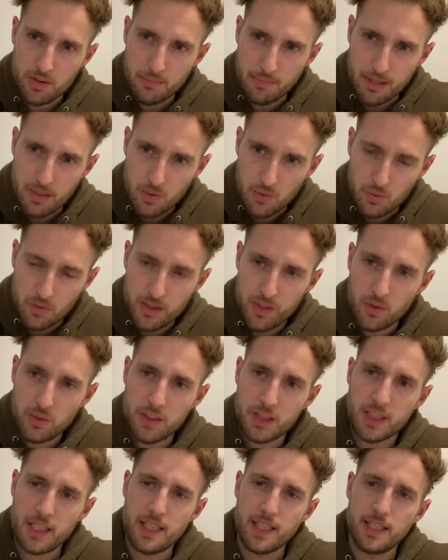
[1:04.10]
to make real
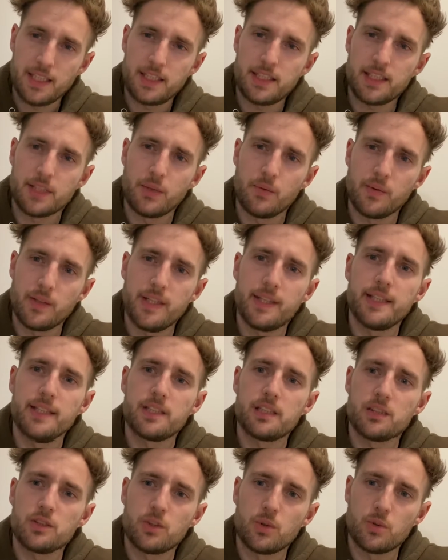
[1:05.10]
change, you
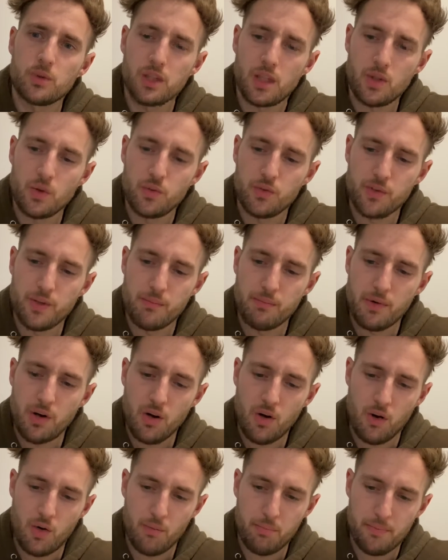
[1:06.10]
need to load them
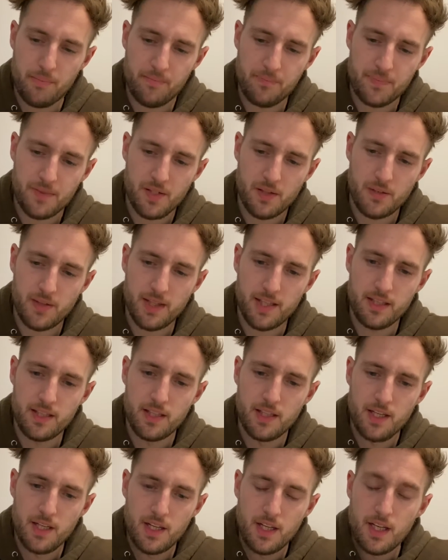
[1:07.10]
up, okay?
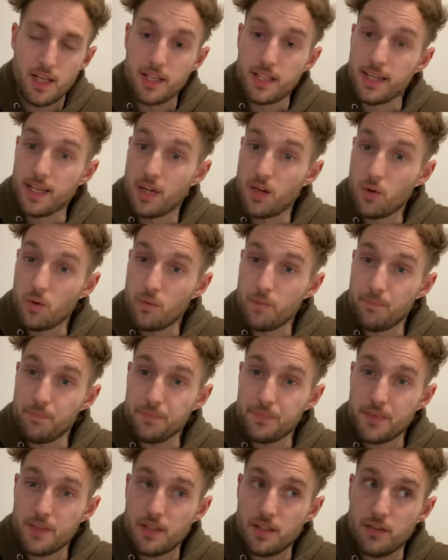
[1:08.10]
Now,
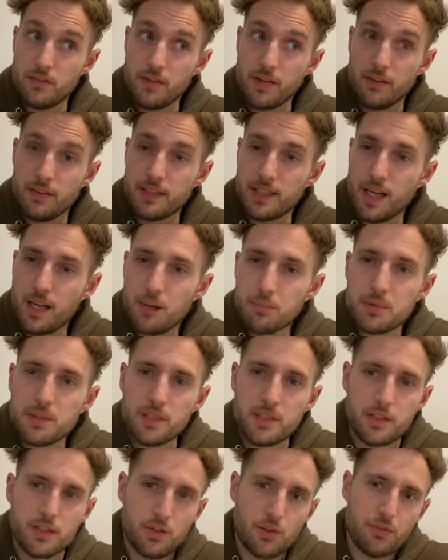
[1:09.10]
there is
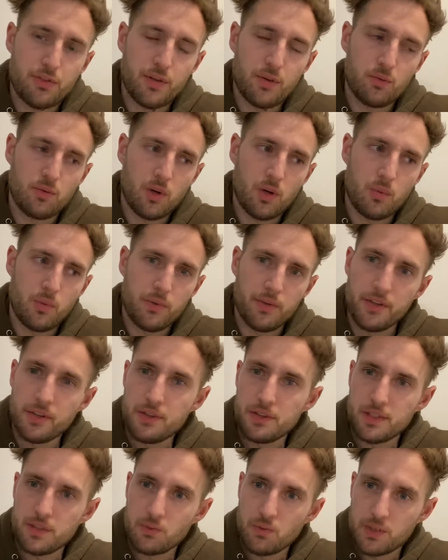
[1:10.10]
absolutely nothing wrong with
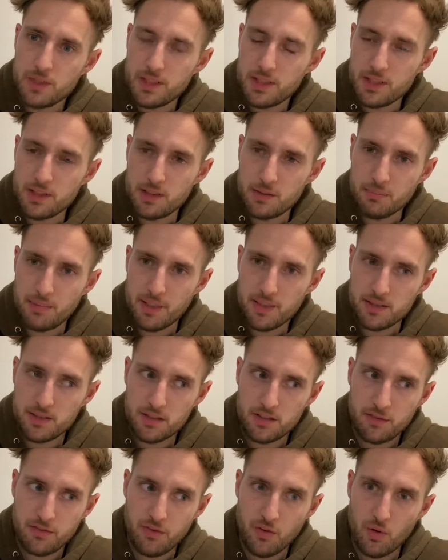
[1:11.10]
using resistance
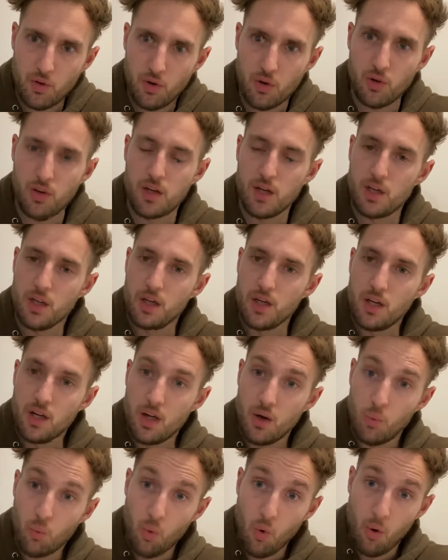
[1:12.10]
bands for
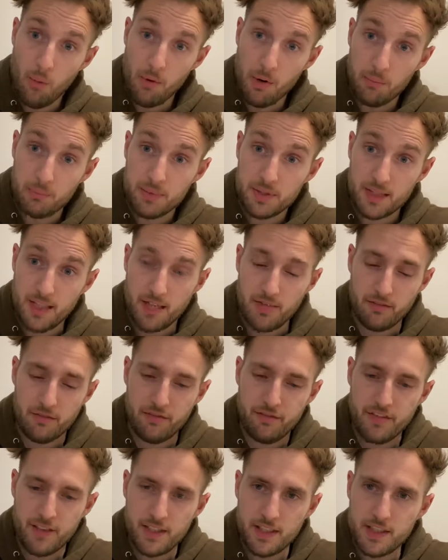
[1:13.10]
warm-ups and
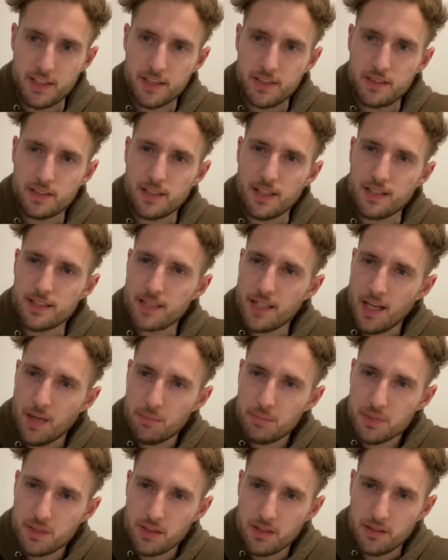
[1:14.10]
finishes. That's
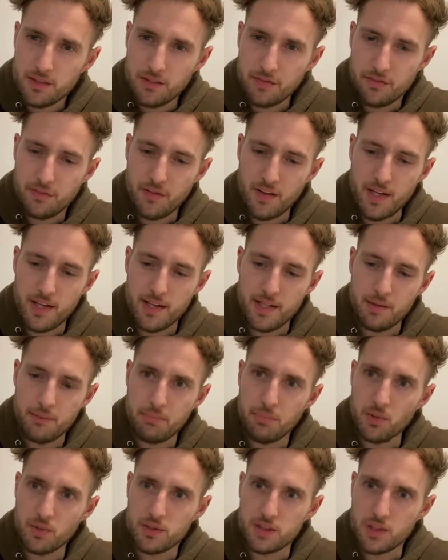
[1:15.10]
absolutely fine,
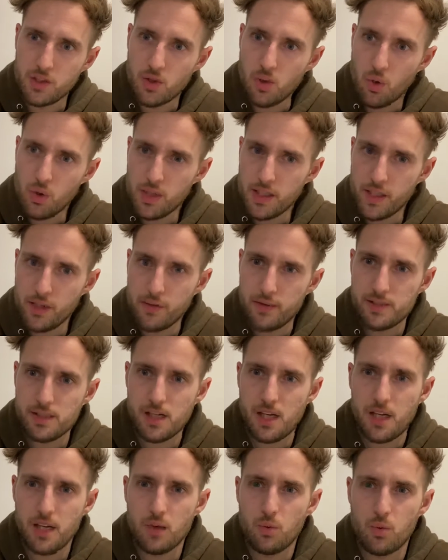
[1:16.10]
but to call it your
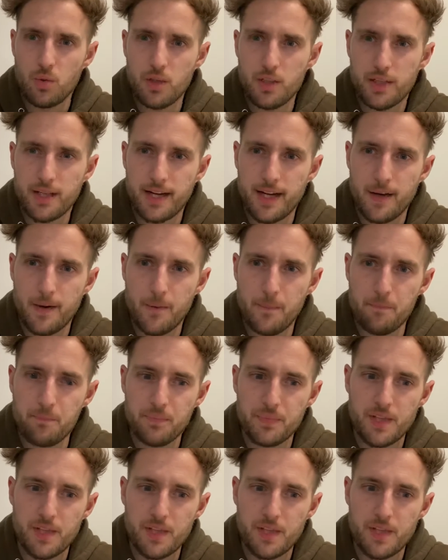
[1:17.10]
entire workout